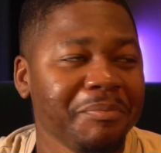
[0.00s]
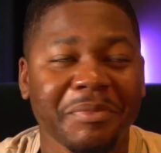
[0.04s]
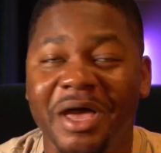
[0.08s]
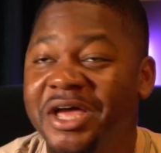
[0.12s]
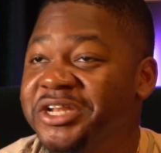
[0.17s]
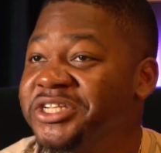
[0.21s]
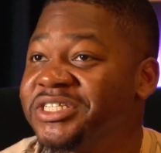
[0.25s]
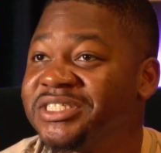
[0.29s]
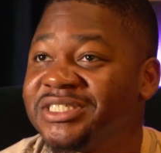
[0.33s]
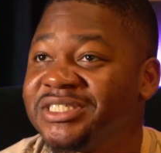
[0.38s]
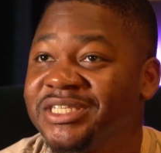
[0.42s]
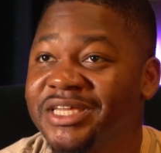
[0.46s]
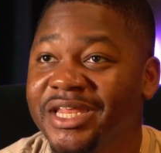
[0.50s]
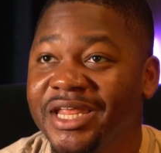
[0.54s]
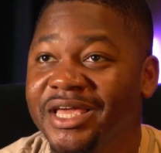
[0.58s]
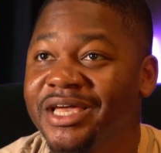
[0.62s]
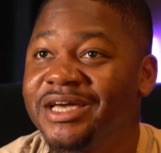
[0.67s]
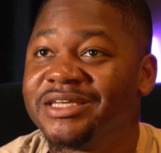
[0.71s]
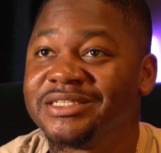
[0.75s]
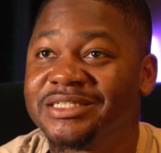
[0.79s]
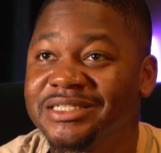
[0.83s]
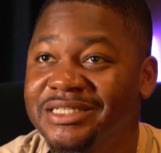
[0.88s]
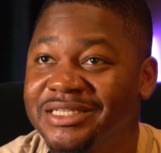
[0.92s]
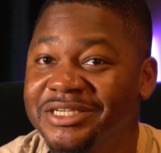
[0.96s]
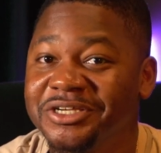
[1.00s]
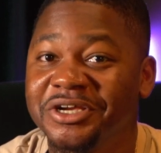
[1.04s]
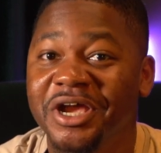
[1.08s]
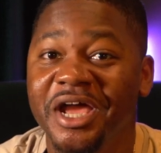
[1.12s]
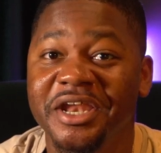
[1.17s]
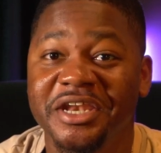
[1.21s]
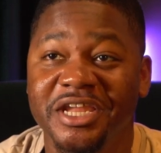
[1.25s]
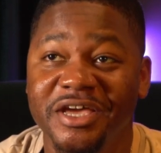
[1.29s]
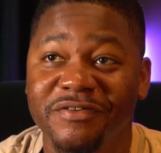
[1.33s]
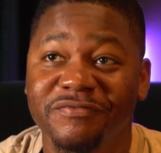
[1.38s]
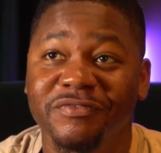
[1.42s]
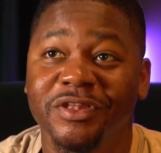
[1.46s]
I'm not just saying it because he's here.
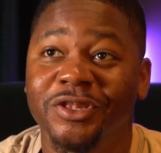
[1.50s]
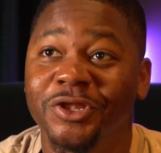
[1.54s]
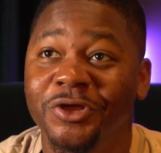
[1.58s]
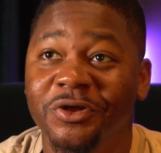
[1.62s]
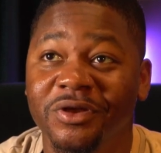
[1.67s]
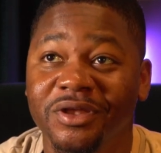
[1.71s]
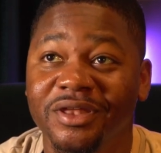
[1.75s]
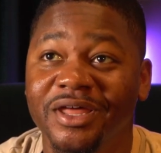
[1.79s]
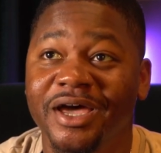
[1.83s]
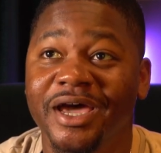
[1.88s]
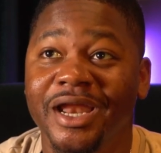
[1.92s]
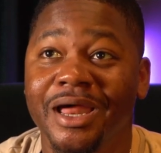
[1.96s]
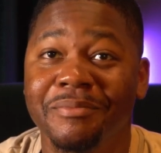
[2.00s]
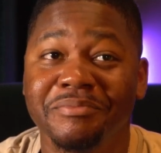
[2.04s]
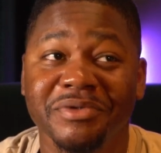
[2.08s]
I definitely learned a lot.